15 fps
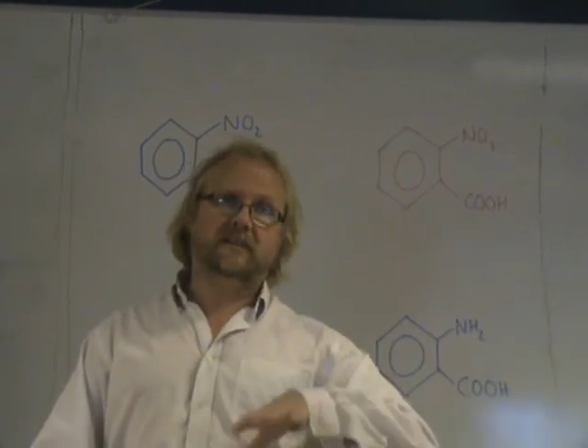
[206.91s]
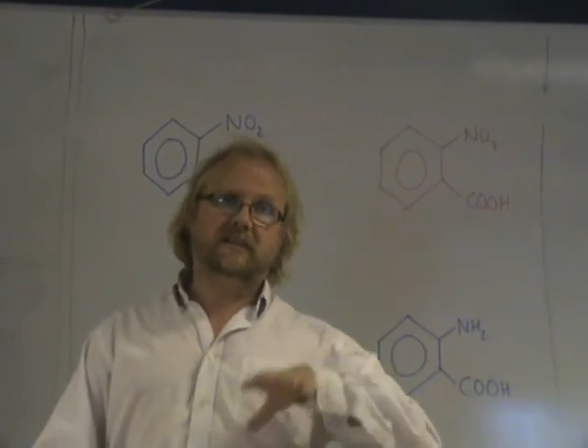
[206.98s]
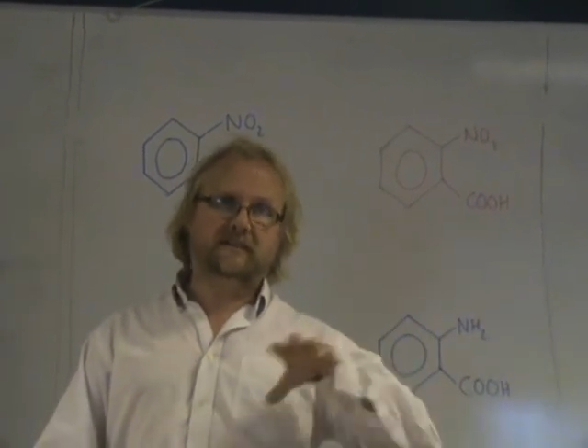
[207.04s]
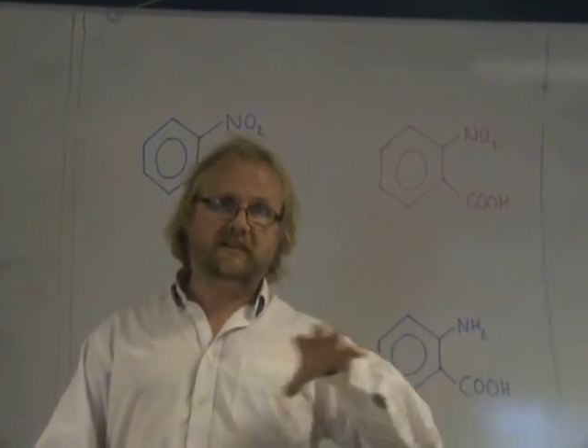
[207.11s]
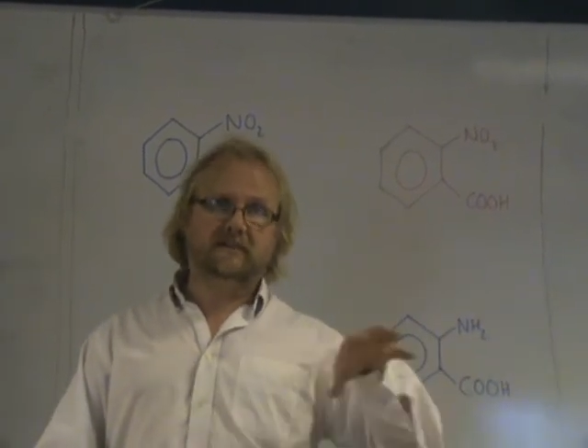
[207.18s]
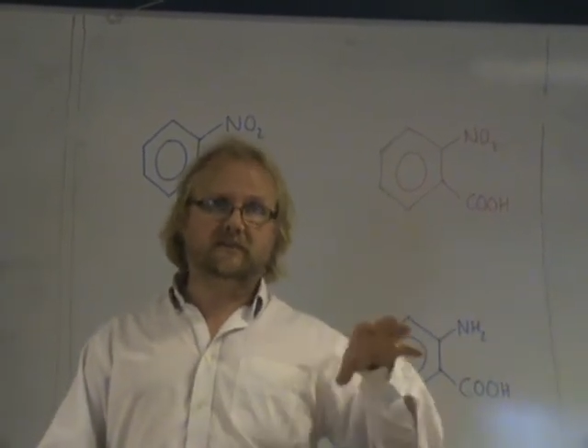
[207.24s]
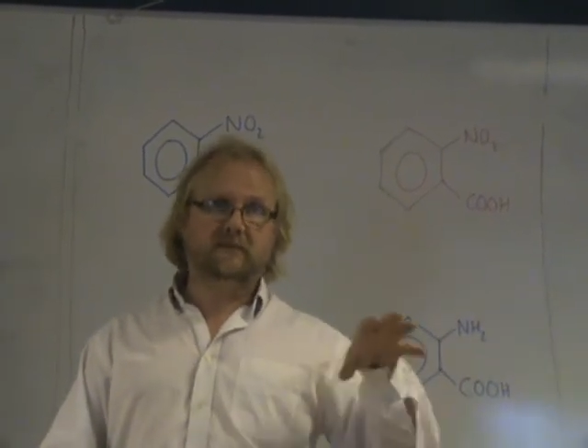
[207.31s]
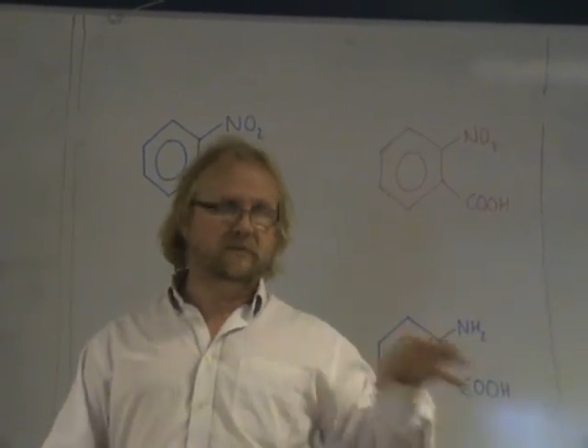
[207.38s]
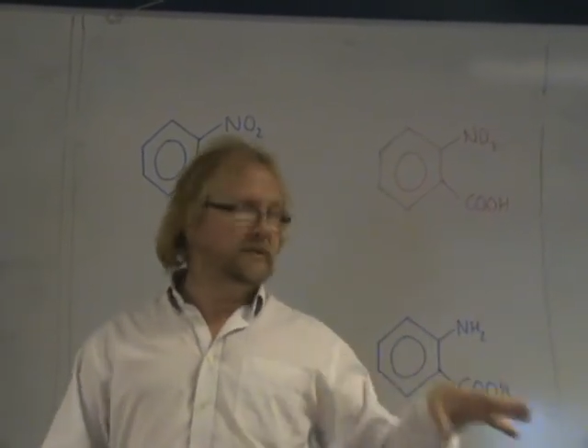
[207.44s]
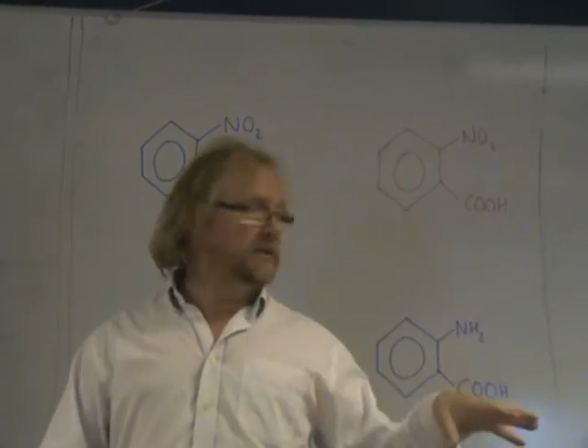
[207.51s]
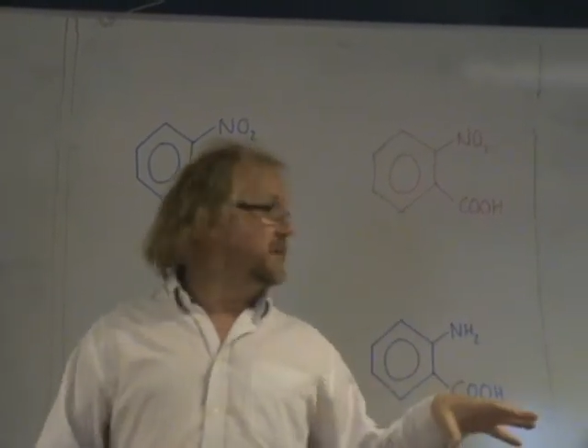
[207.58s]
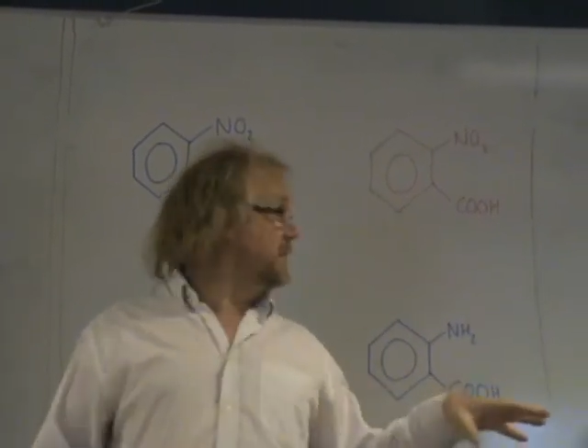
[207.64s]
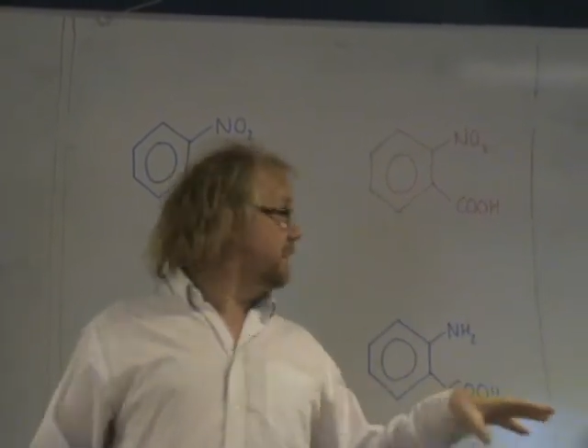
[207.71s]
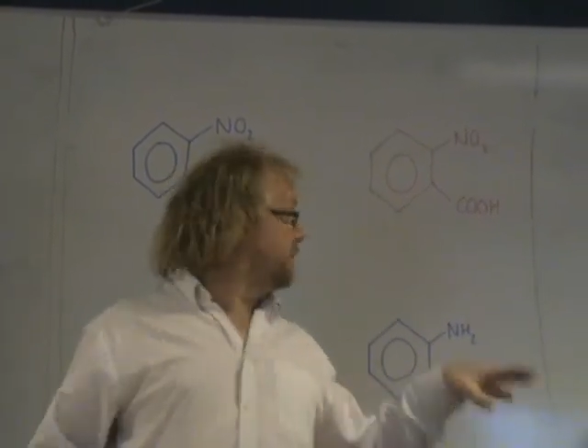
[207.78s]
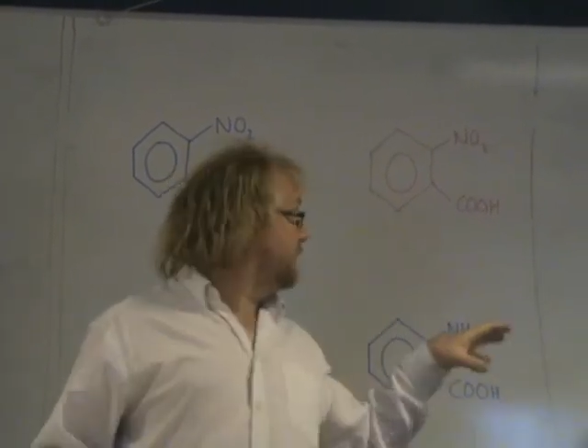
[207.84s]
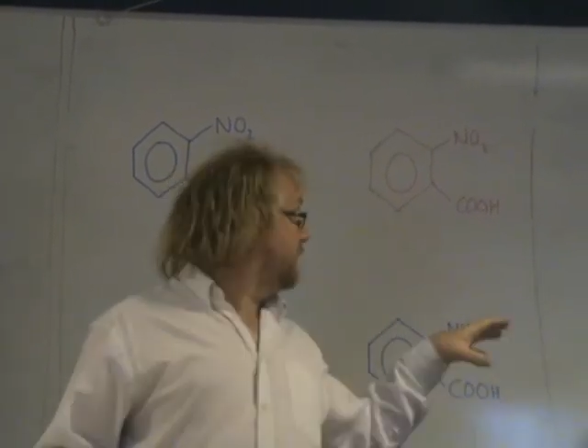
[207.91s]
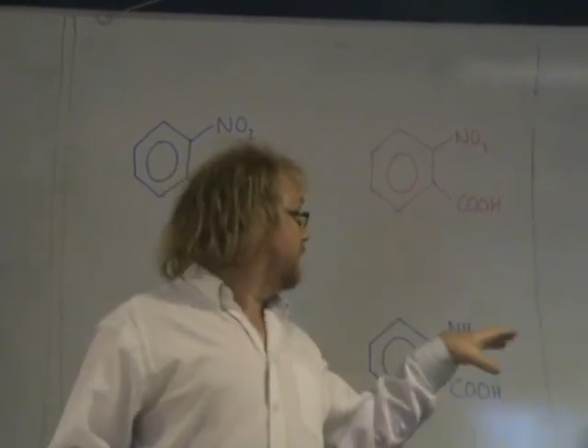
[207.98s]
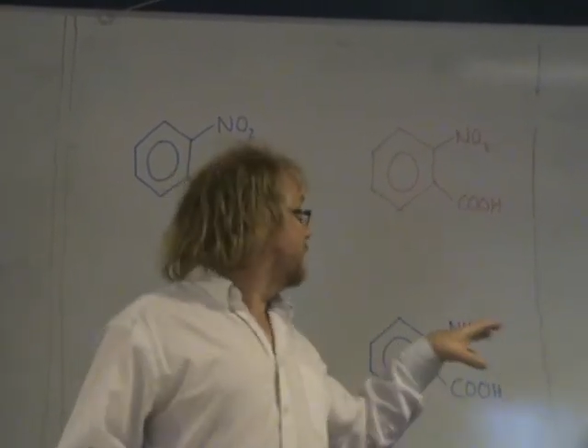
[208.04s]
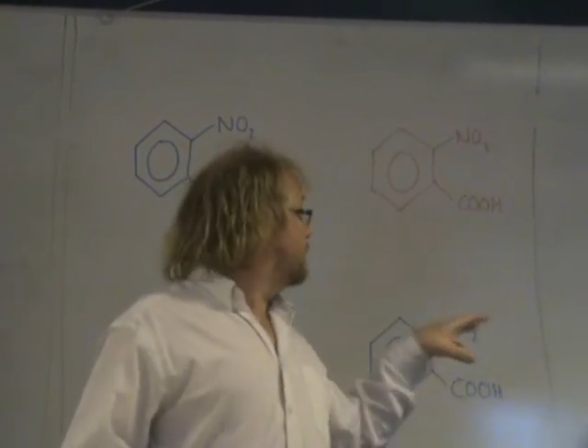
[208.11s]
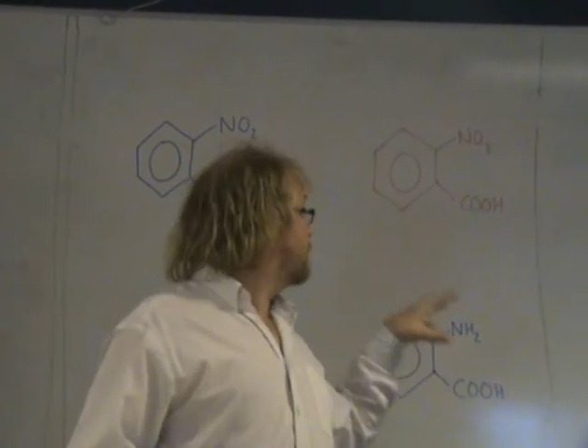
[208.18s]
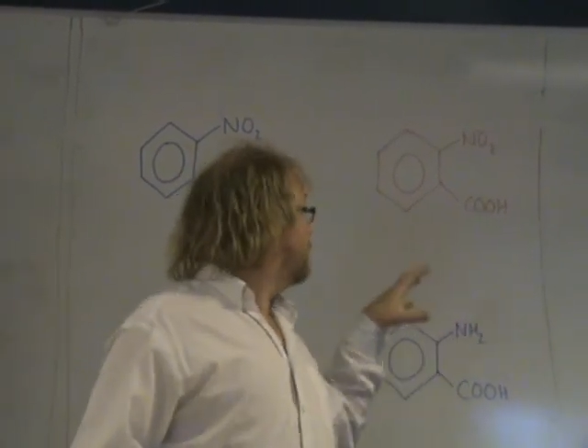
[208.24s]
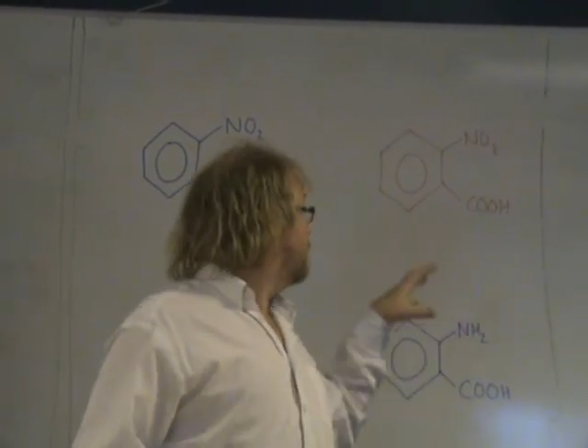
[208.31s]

Doesn't work for this.